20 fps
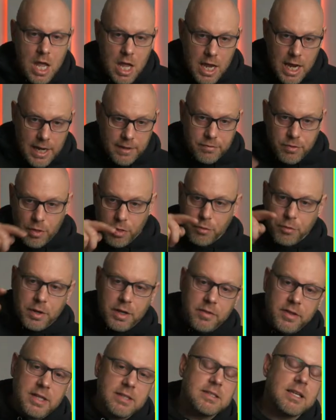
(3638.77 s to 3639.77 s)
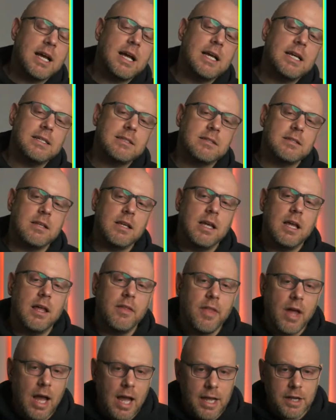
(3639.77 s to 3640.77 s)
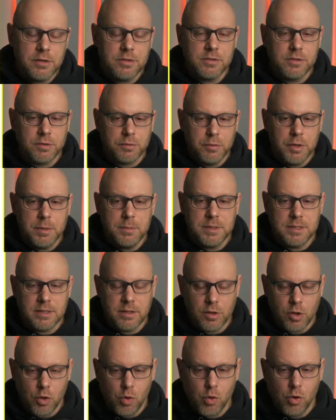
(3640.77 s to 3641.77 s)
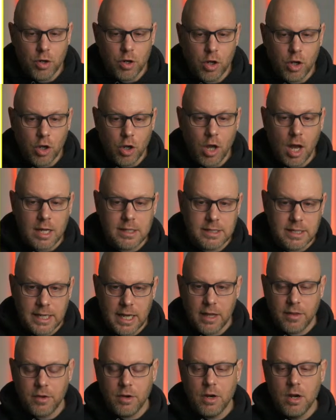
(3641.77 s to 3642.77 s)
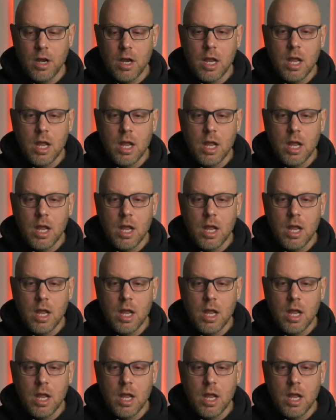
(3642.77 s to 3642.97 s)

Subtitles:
If the 3 of these guys, the Hydrons, the Remans, and the Gorn got together